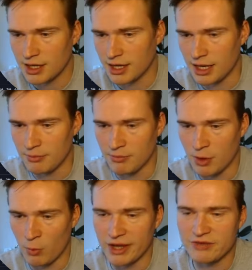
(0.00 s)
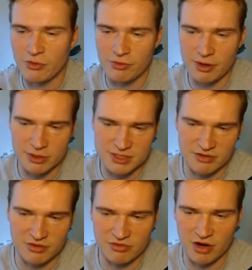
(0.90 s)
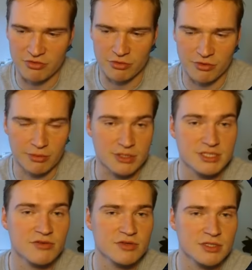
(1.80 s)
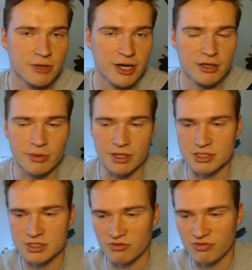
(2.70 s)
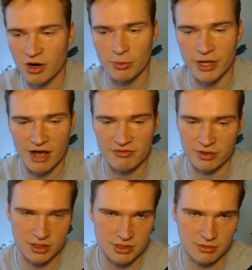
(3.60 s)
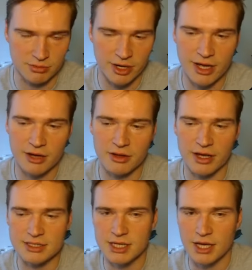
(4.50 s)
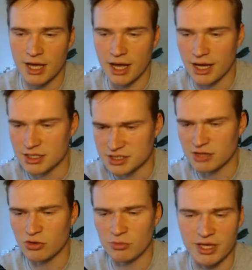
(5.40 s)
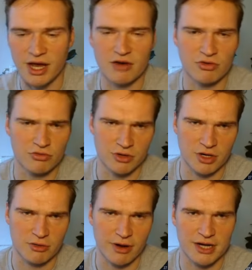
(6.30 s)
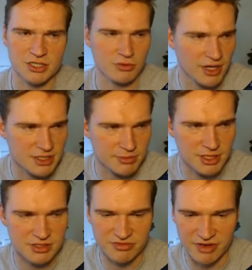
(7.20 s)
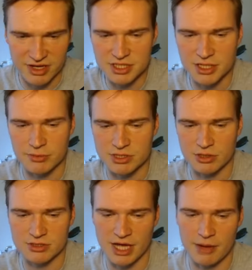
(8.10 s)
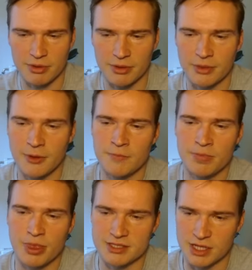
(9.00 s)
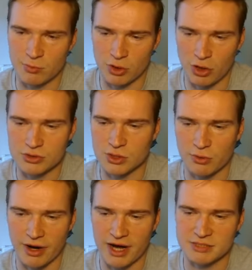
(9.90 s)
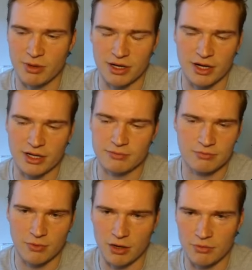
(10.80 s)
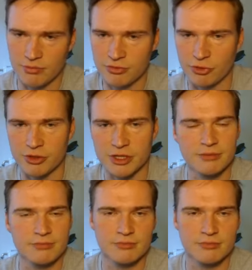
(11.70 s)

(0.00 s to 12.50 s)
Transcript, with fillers: um, wait for 3.75 or 3.7 to break because so far we haven't gotten the breakout yet. And in general, be careful for that crash, all right? Because eventually what's going to happen is that we're going to crash by like, well, 30,